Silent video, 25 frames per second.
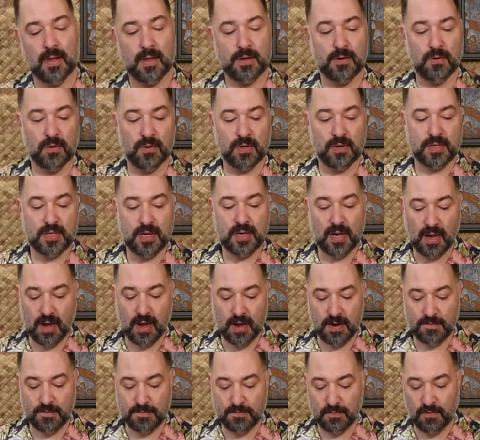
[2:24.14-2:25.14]
Under a
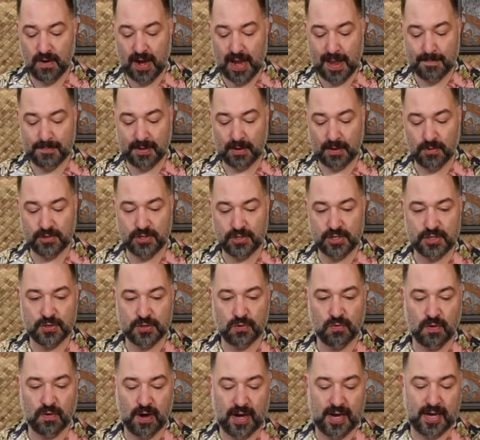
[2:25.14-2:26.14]
ton of wrapping, which is
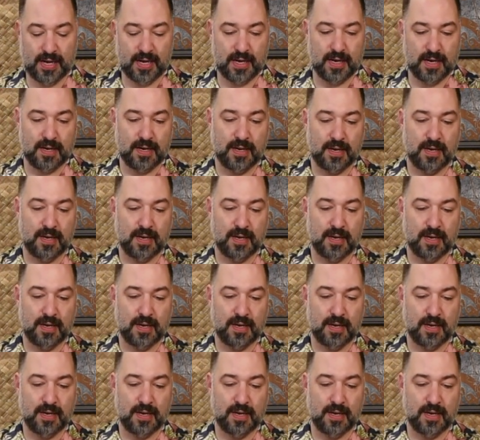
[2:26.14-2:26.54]
great.